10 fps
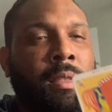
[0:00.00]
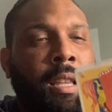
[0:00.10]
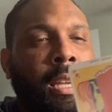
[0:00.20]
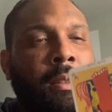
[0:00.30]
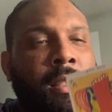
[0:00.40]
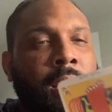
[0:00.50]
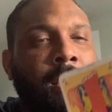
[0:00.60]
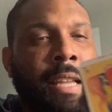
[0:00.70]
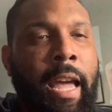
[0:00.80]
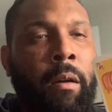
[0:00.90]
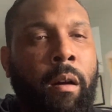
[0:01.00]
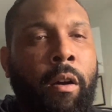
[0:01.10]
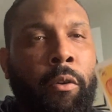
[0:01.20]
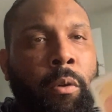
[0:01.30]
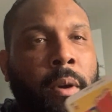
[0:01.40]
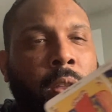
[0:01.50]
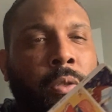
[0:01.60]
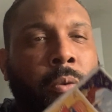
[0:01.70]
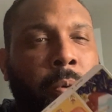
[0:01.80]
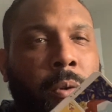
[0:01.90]
think things out all the way
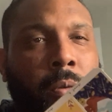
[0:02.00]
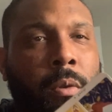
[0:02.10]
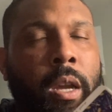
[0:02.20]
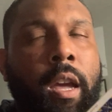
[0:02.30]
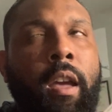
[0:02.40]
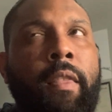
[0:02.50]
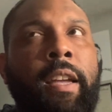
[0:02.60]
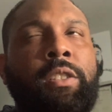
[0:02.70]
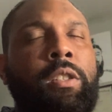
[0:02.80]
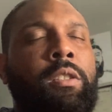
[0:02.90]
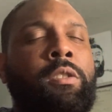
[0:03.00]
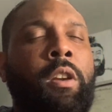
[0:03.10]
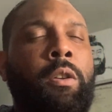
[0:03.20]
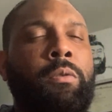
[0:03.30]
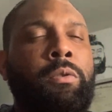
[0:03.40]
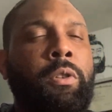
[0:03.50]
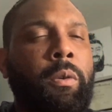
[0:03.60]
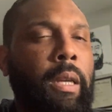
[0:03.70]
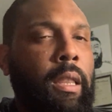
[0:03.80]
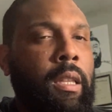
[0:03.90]
through. They just start
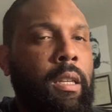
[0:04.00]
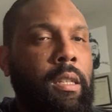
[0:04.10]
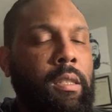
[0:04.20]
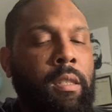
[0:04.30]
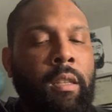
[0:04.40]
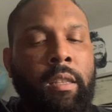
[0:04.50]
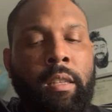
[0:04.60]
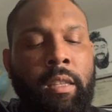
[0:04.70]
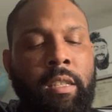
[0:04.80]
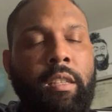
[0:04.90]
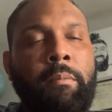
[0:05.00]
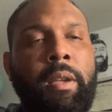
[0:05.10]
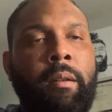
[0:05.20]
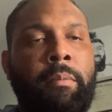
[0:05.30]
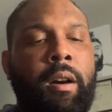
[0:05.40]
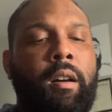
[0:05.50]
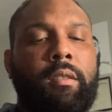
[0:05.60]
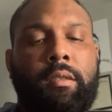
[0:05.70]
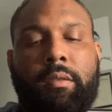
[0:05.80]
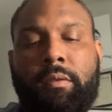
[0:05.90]
doing things. And then this could be a
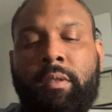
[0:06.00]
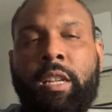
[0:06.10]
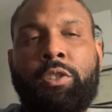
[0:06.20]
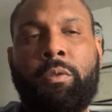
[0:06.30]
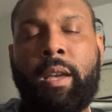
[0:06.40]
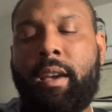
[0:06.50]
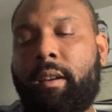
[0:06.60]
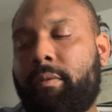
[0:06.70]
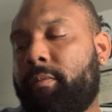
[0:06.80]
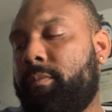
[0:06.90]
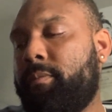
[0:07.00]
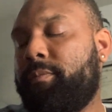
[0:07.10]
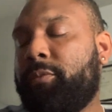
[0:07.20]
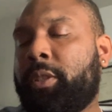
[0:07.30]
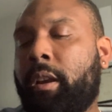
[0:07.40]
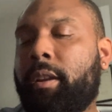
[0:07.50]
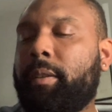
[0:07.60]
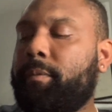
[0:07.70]
boss that you have. Sorry.